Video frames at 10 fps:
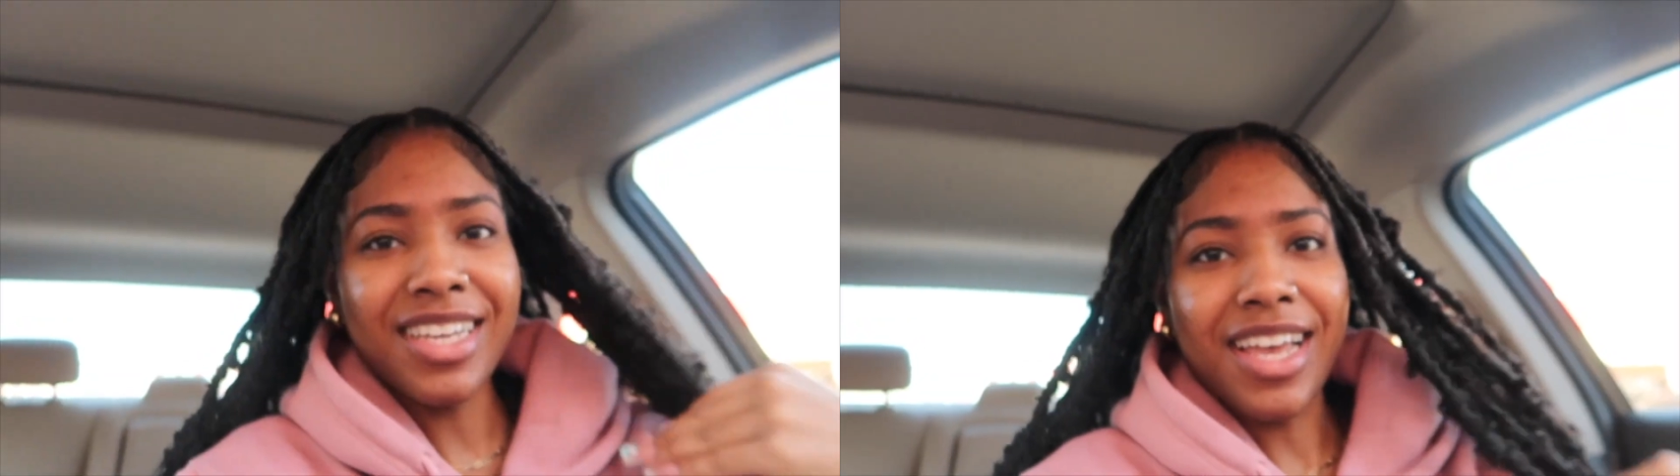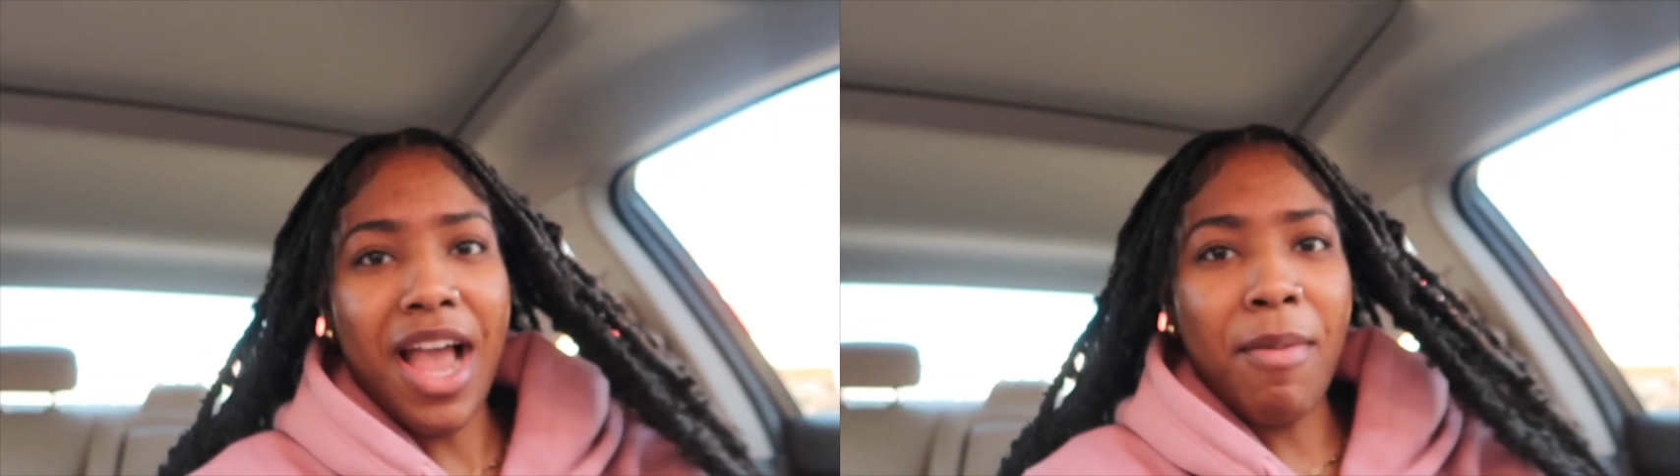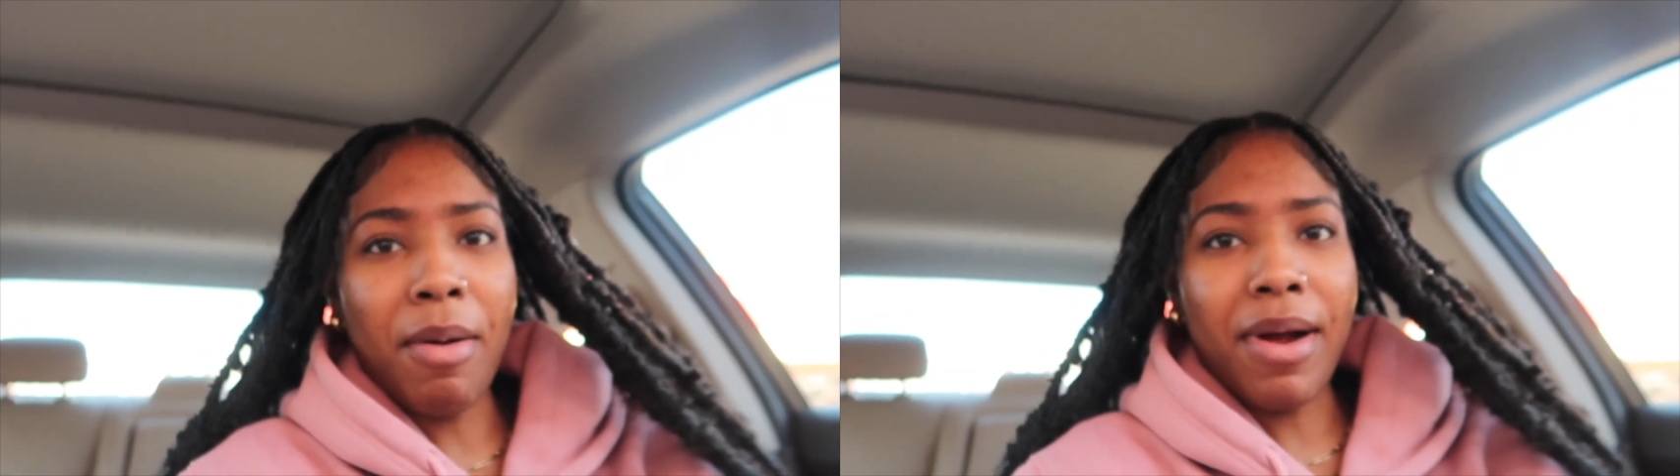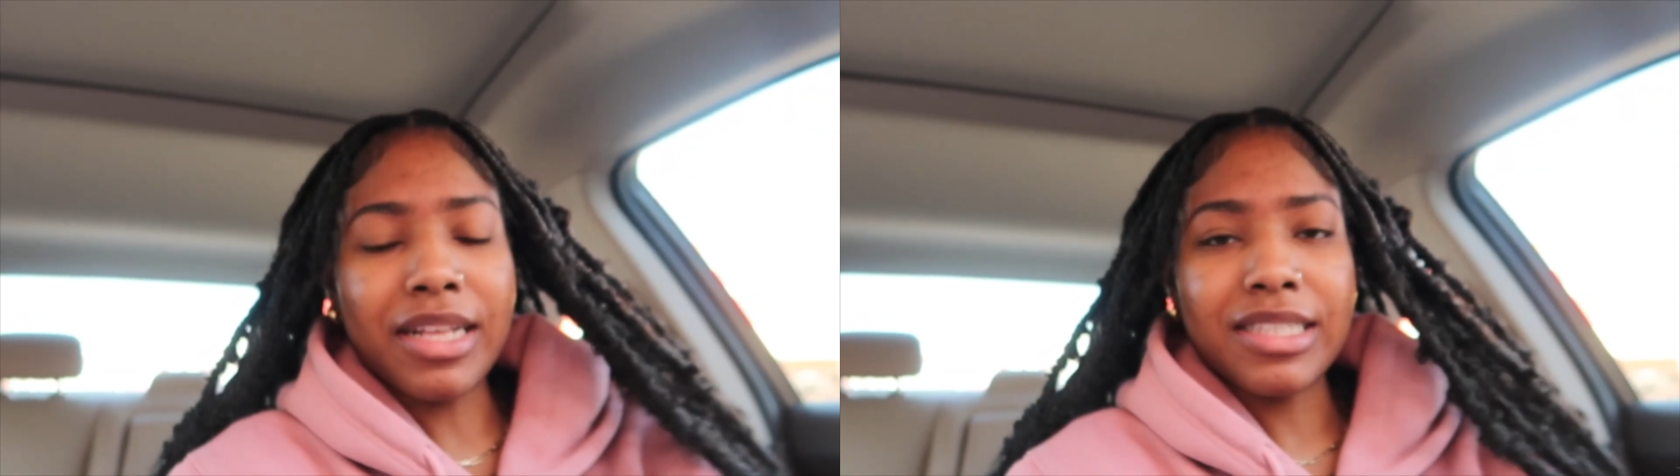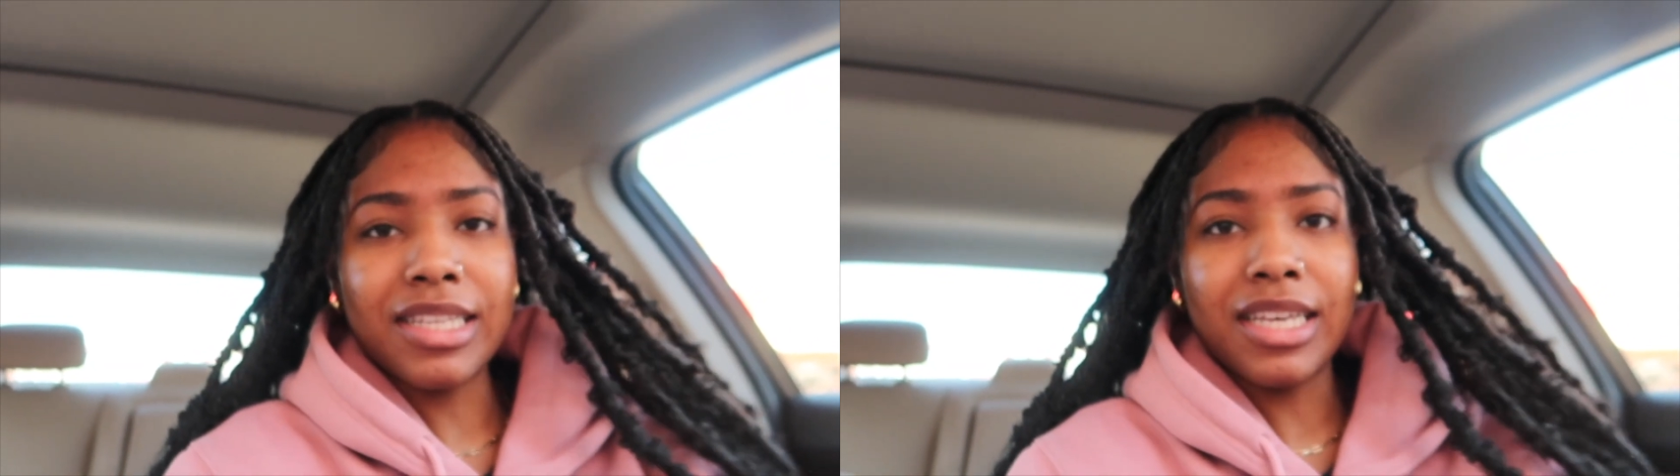yeah, y'all, my
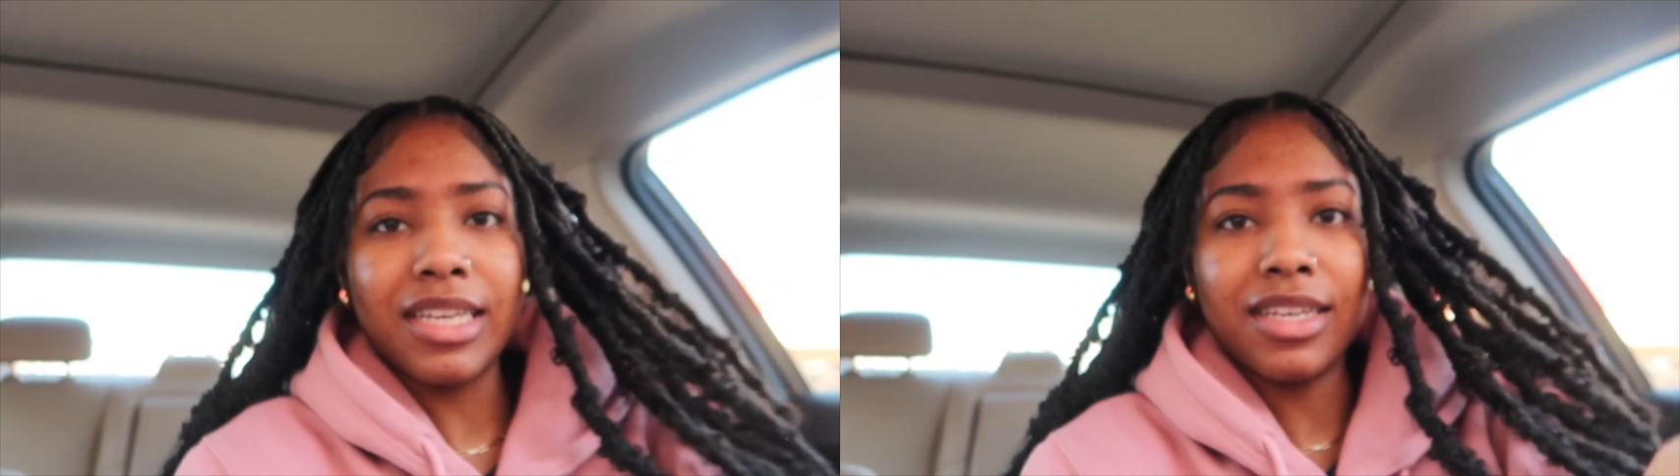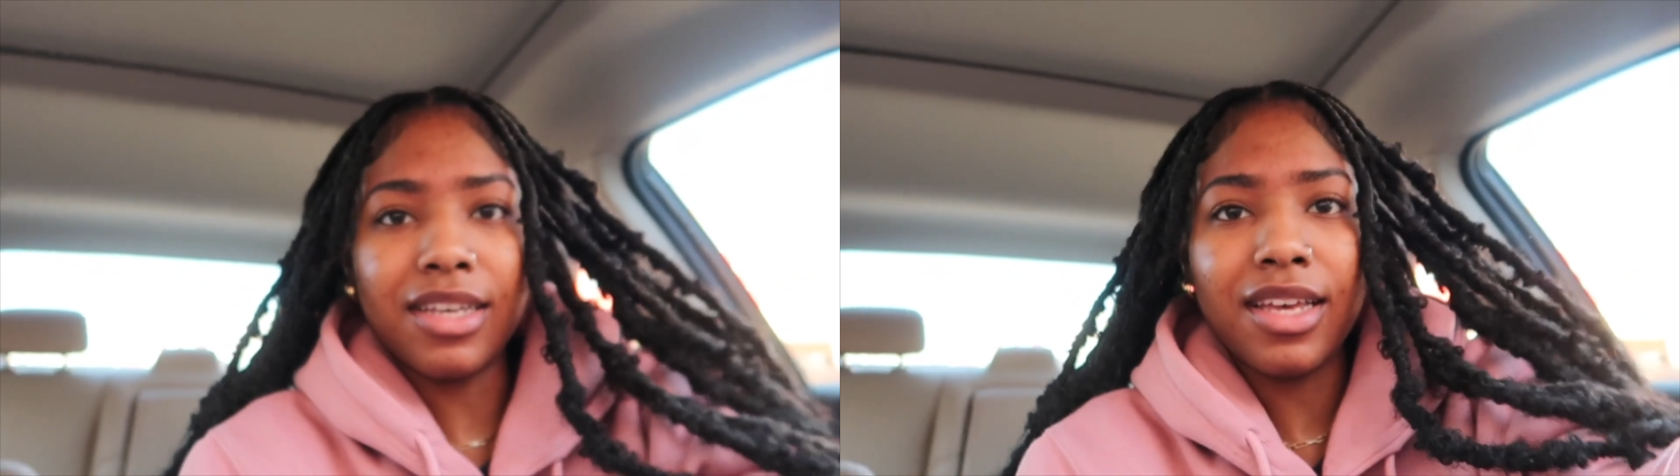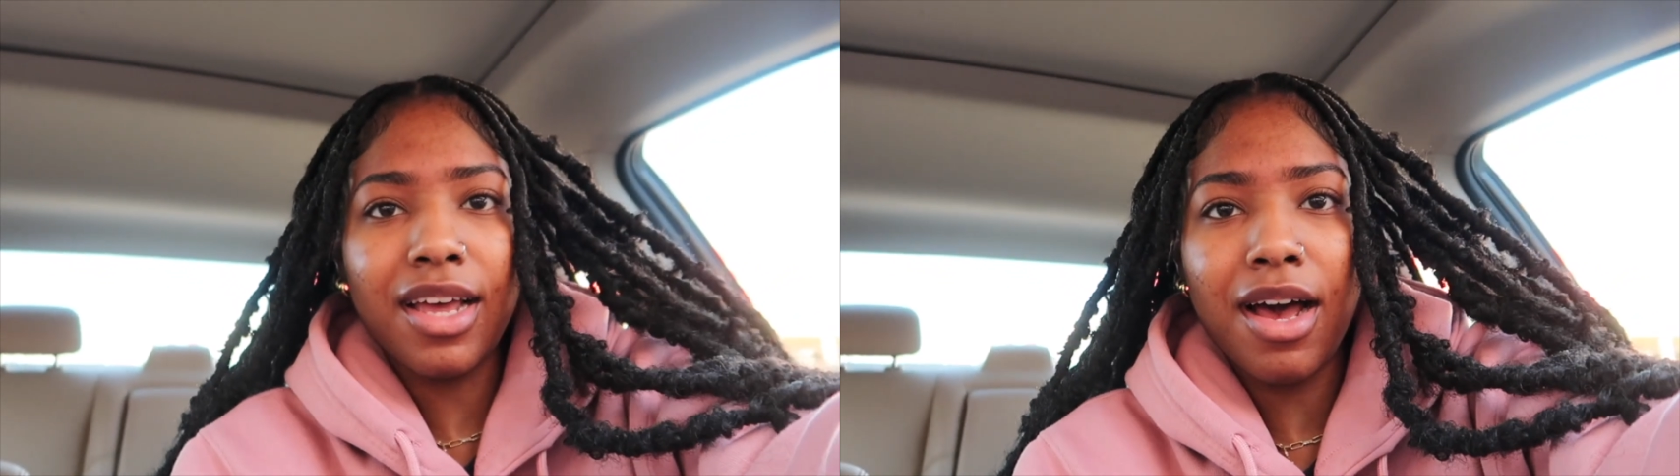brows is looking good.